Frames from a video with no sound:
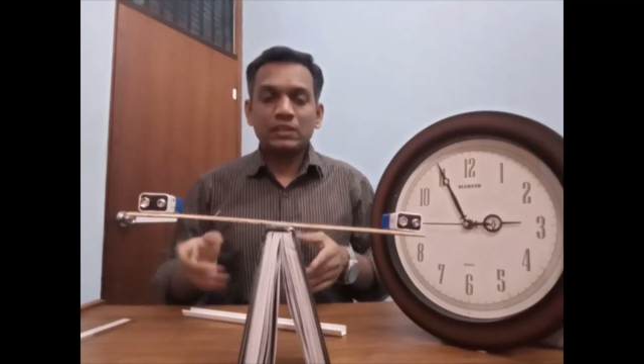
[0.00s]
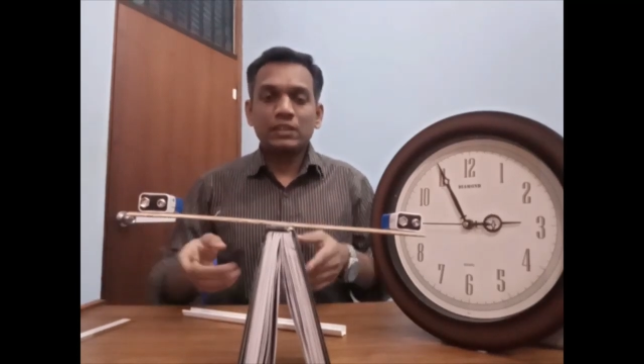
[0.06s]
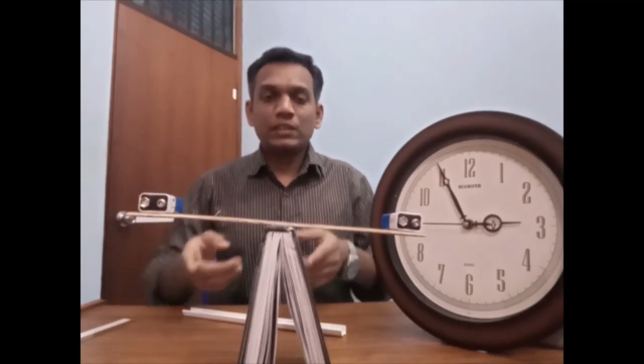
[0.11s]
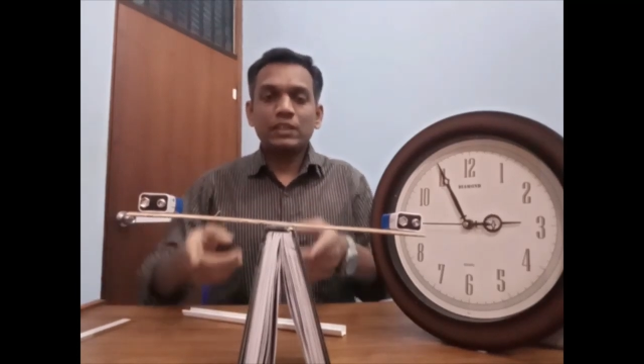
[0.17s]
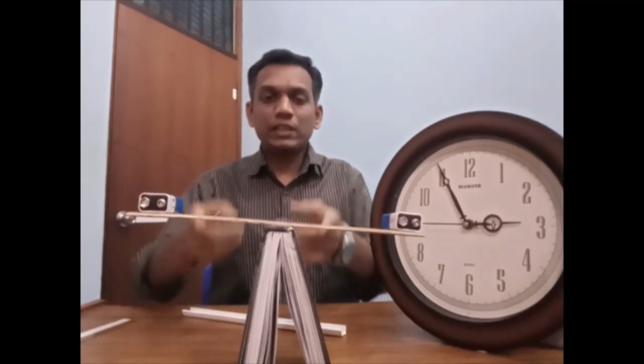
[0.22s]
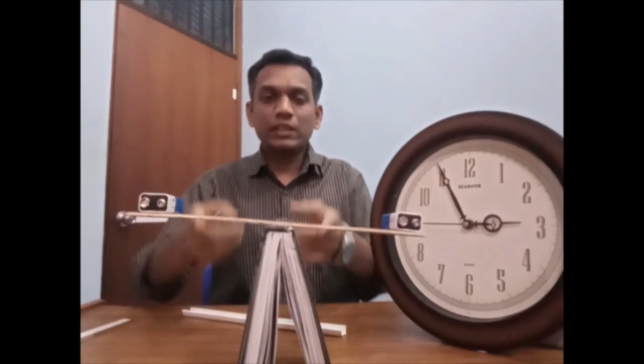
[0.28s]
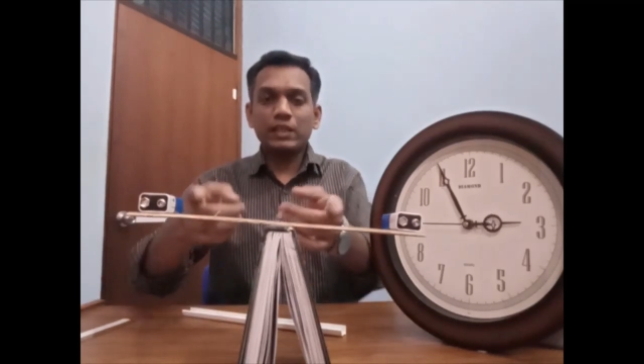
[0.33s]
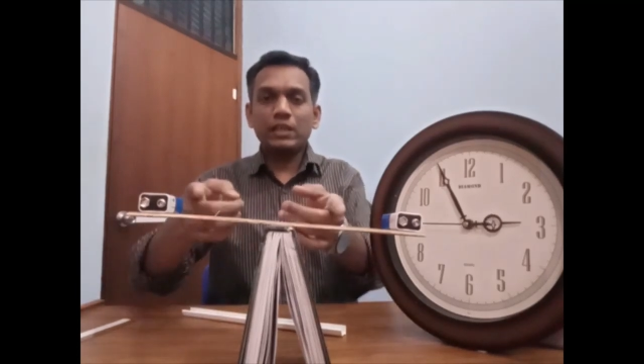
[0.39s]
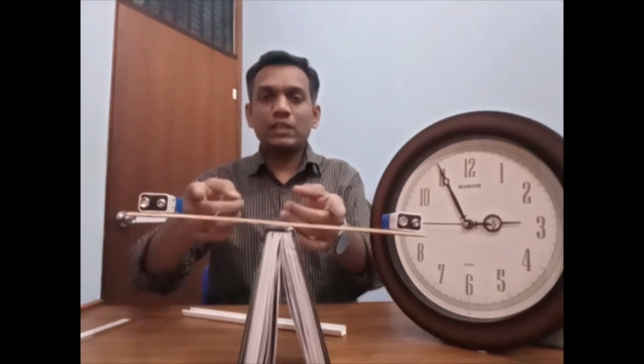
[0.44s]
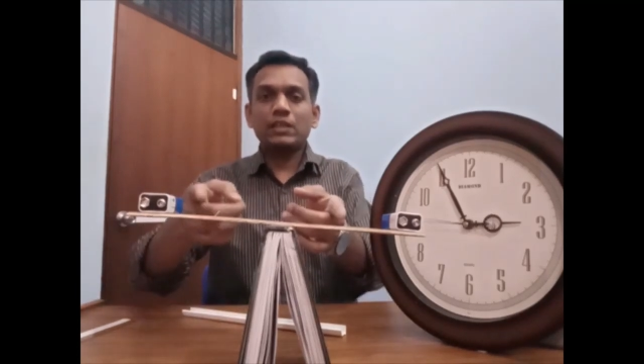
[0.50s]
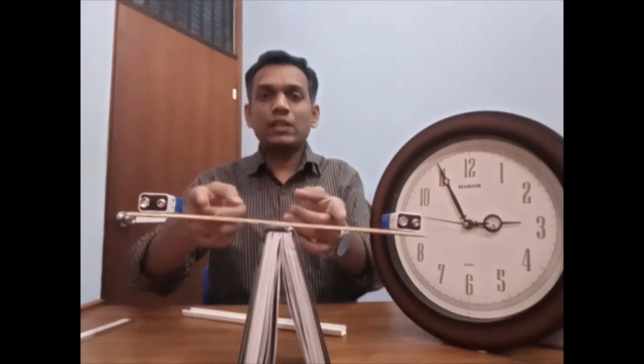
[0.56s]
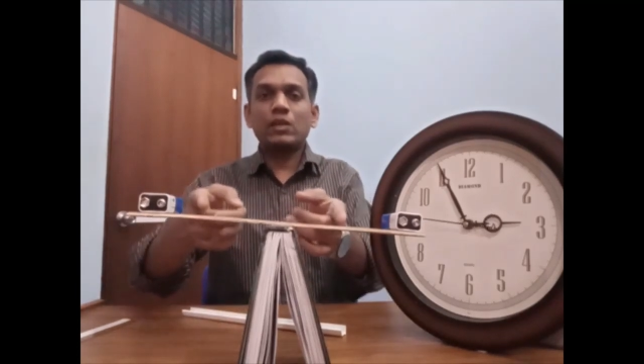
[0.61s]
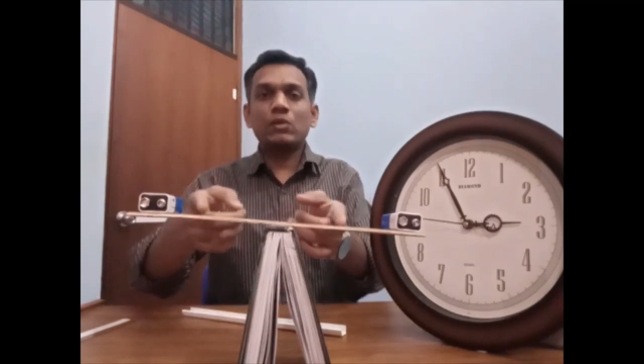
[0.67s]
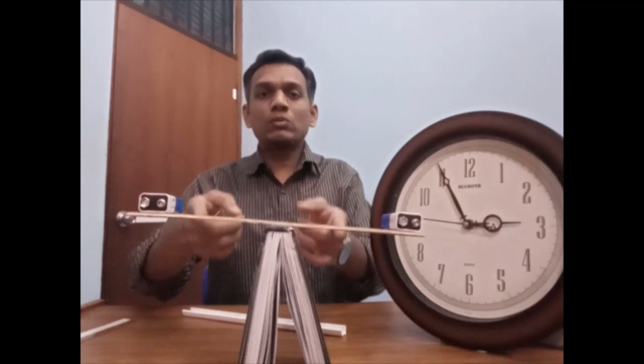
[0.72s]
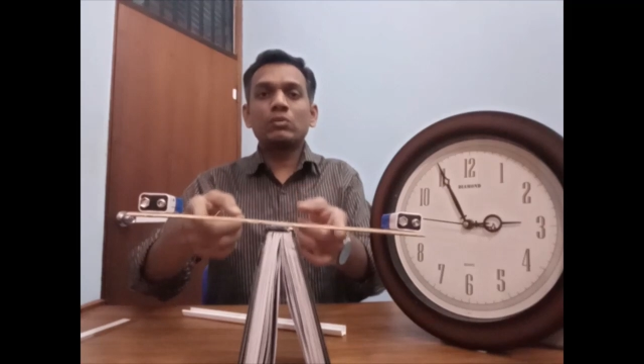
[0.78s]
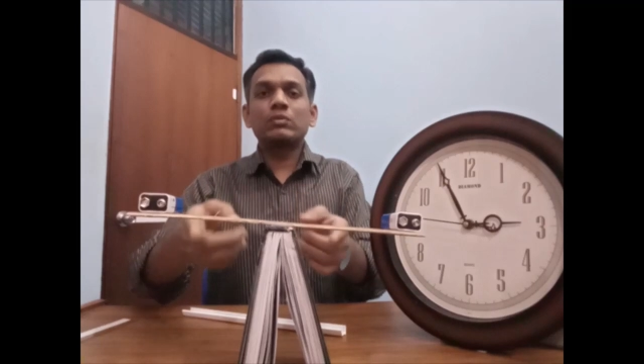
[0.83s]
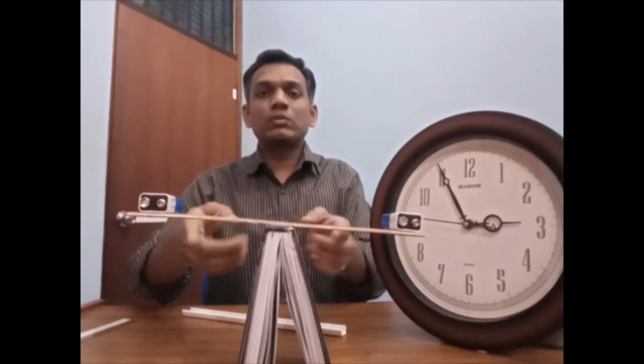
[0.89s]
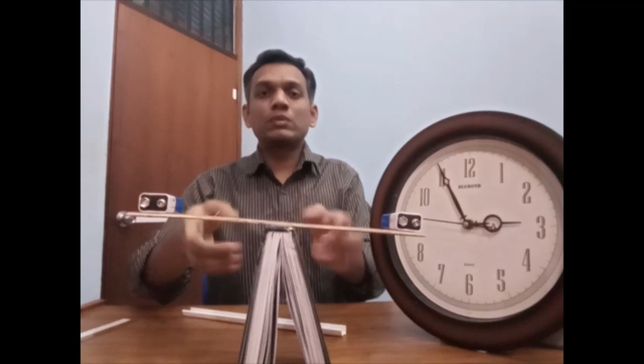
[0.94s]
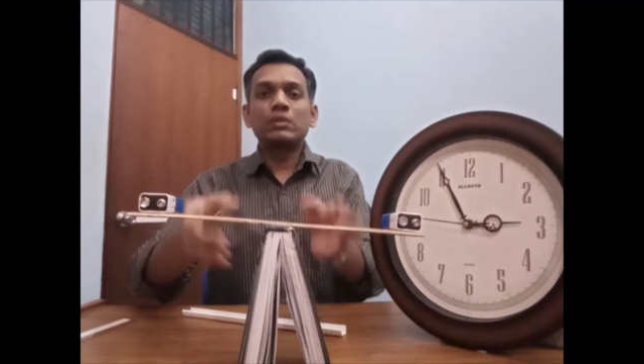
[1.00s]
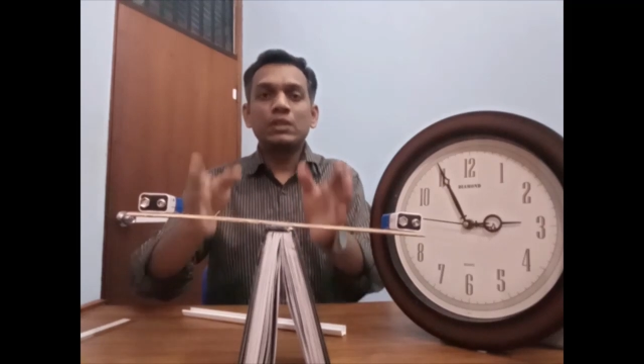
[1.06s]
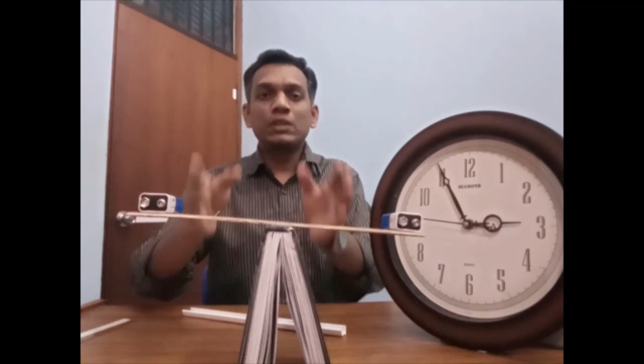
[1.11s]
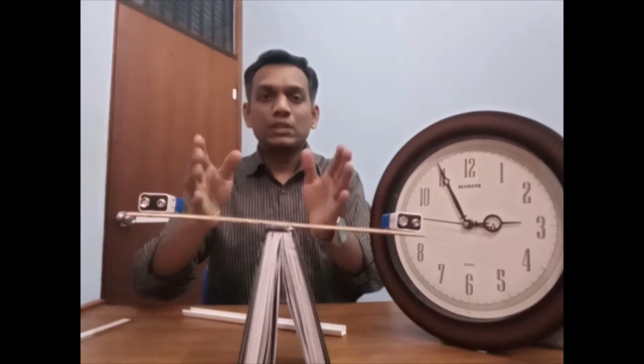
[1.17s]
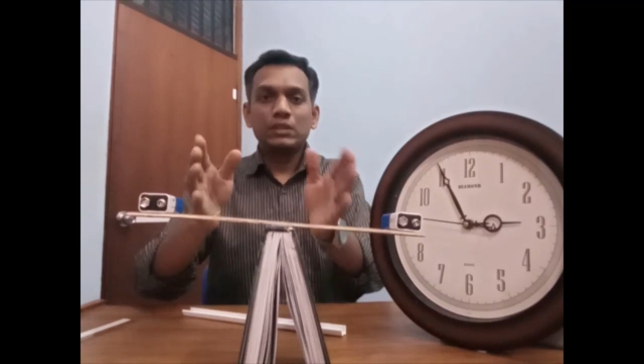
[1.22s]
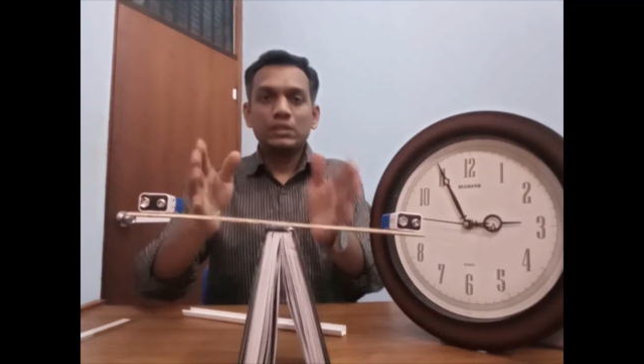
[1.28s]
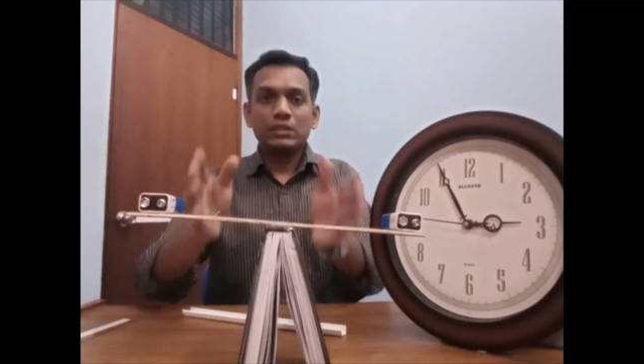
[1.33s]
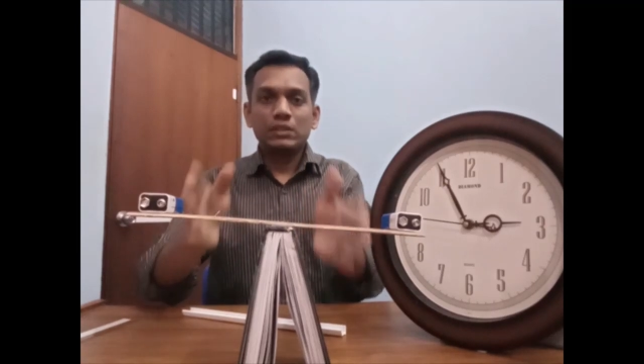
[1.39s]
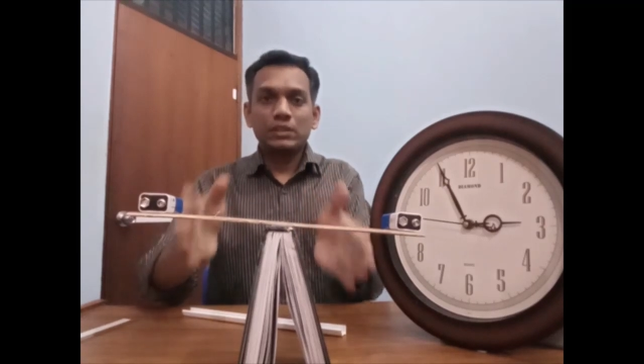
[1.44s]
Here now
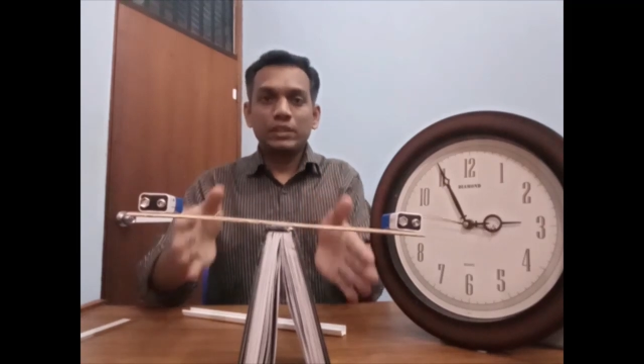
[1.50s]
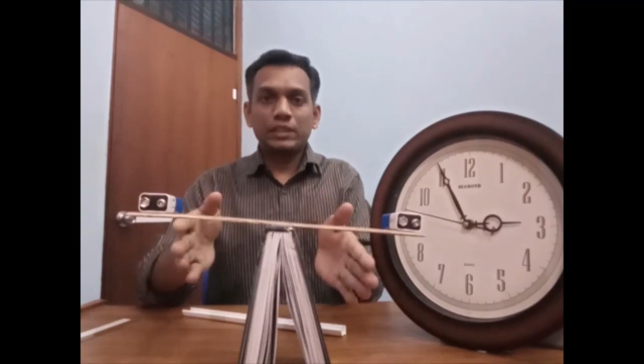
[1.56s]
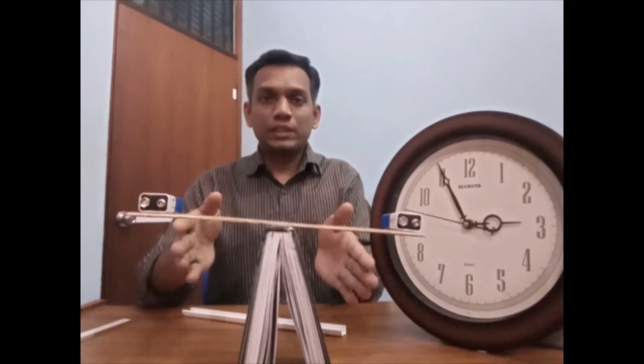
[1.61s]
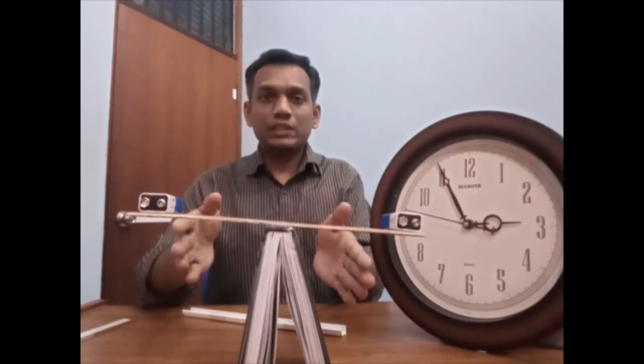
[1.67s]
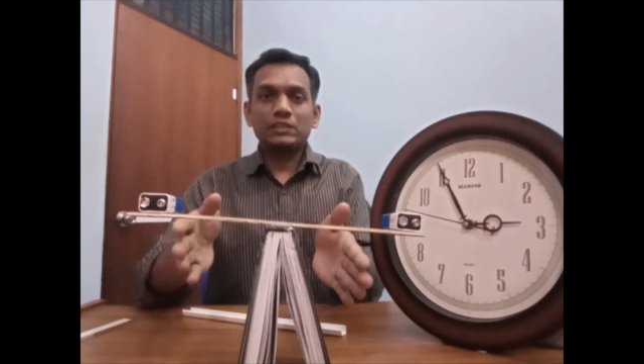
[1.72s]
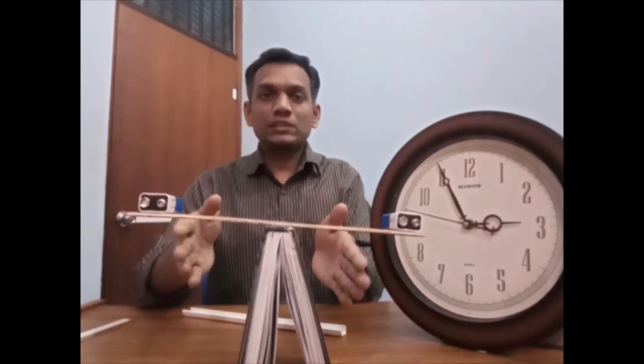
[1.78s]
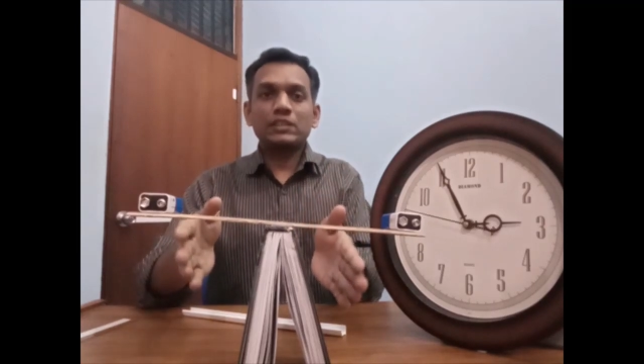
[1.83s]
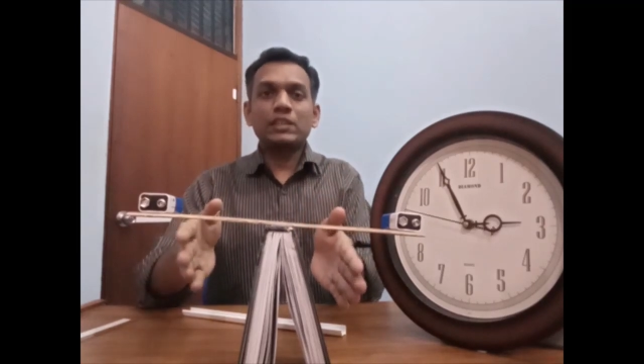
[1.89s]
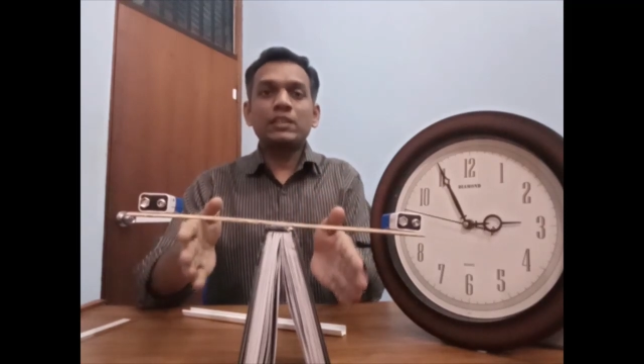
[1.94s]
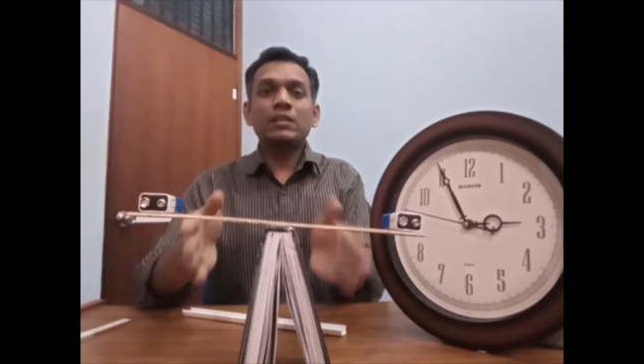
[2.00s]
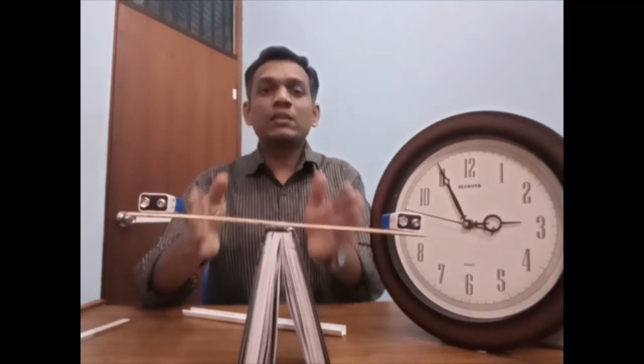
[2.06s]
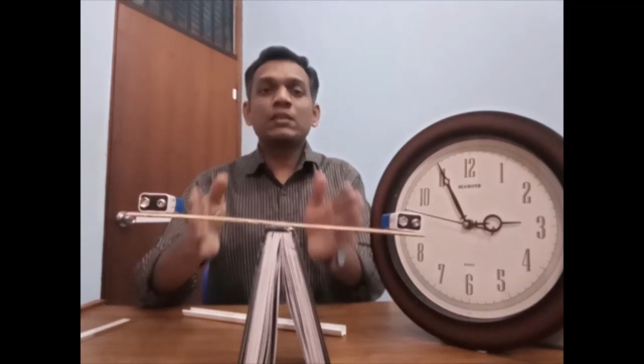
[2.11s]
it is in